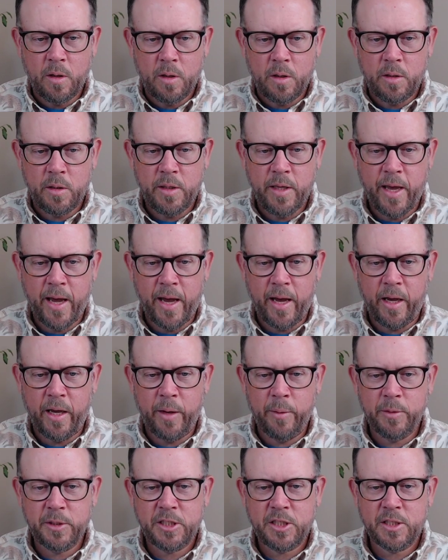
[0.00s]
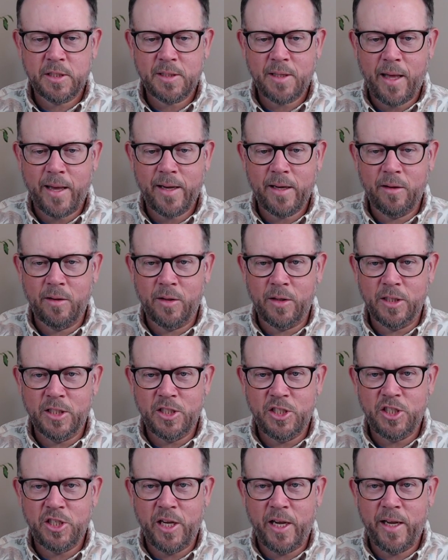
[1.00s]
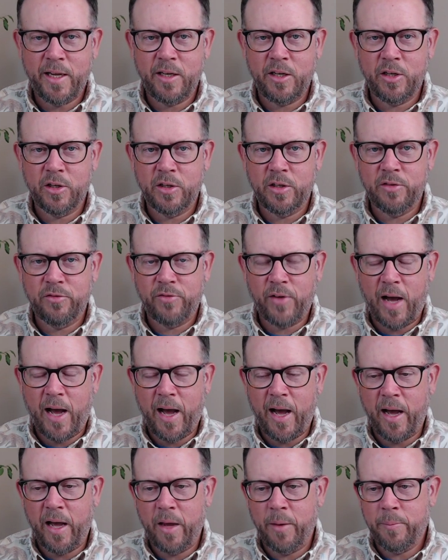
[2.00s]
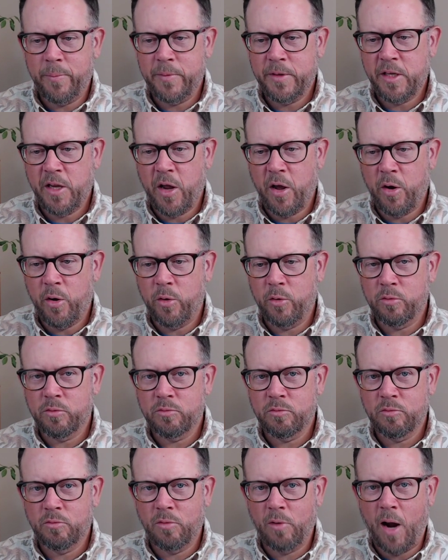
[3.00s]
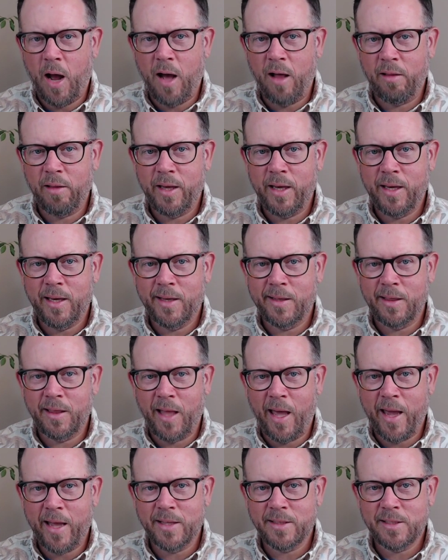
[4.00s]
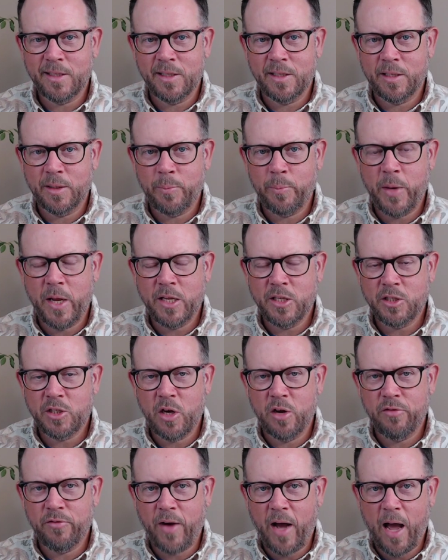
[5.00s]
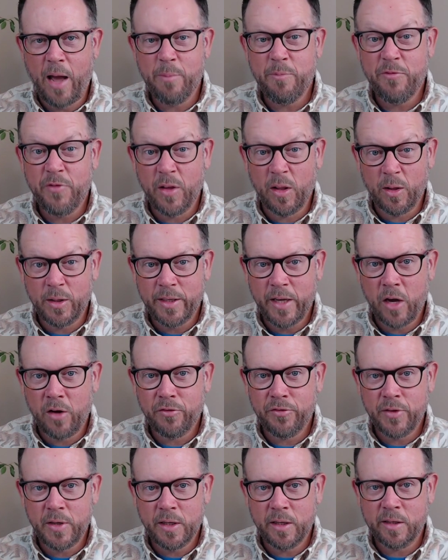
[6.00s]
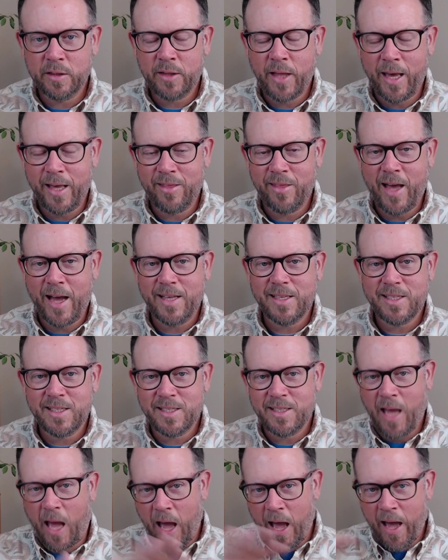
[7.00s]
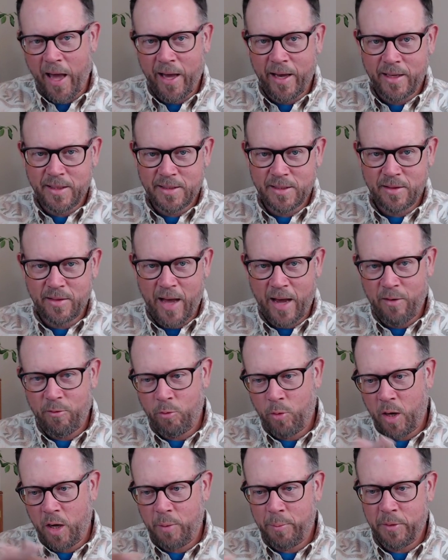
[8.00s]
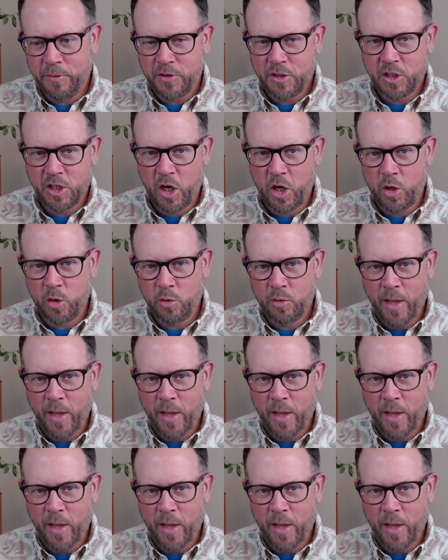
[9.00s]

Yeah, it was just like a legit good vibe. You know, Raleigh, Atlanta, pen Show vibe, Philadelphia, like that size, that realm of show.